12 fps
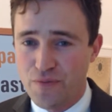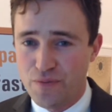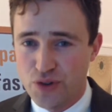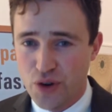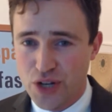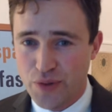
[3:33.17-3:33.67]

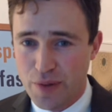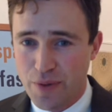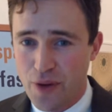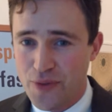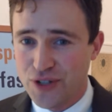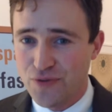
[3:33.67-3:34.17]
Treasury
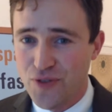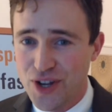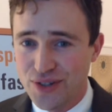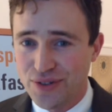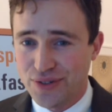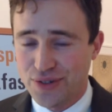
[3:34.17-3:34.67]
Department's
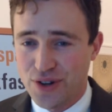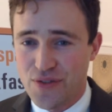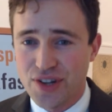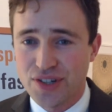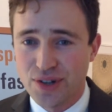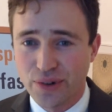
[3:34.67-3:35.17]
Fiscal
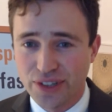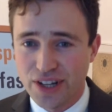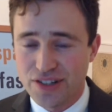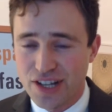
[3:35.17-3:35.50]
Service told us